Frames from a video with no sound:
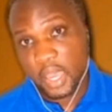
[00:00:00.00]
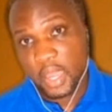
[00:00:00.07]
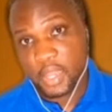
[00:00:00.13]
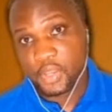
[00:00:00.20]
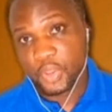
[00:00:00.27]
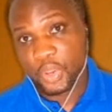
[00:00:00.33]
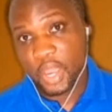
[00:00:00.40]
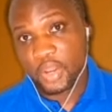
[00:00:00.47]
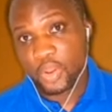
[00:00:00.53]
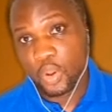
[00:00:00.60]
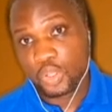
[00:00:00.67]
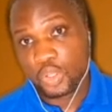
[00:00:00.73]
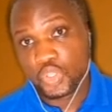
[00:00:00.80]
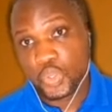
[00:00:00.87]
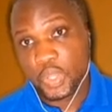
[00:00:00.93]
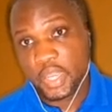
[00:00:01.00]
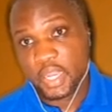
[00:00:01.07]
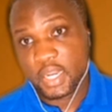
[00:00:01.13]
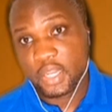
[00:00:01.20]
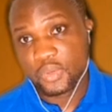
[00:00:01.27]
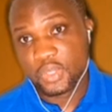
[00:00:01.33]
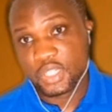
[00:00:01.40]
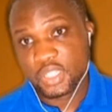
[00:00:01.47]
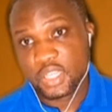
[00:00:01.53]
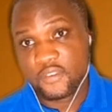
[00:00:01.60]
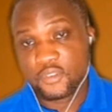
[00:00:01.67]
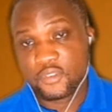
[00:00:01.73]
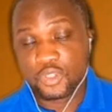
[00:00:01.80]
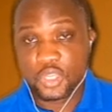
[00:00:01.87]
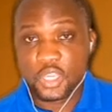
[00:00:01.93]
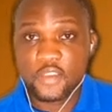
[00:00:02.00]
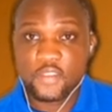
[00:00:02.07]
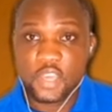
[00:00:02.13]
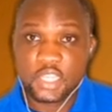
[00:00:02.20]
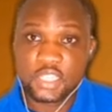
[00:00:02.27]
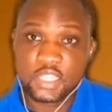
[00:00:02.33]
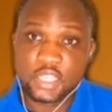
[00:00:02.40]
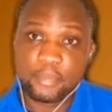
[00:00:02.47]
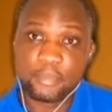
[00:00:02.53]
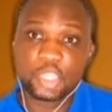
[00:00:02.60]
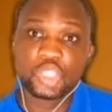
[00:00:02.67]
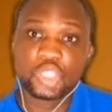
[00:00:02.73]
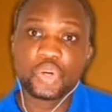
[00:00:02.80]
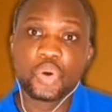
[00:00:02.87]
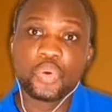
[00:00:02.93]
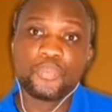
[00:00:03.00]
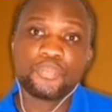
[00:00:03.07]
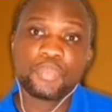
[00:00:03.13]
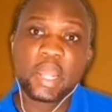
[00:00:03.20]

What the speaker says: and you can also include the seventh to give a C major